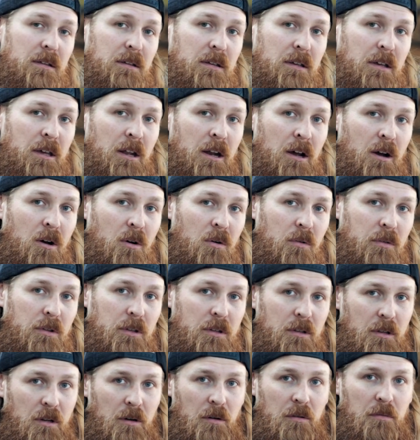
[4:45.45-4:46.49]
you know,
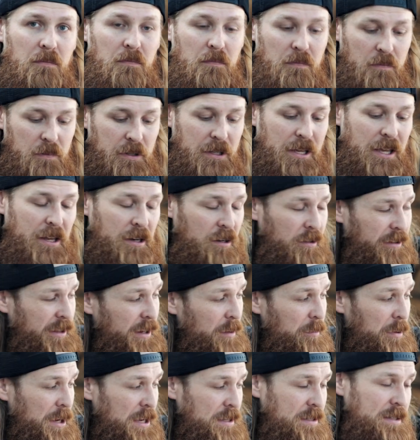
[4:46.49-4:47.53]
your
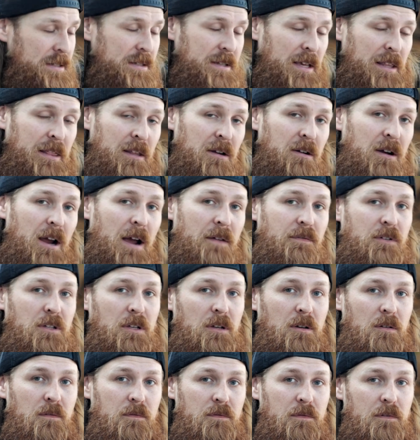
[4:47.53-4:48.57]
kindling pieces in there after
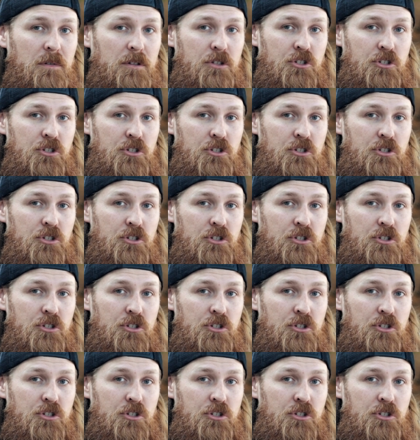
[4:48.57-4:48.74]
you've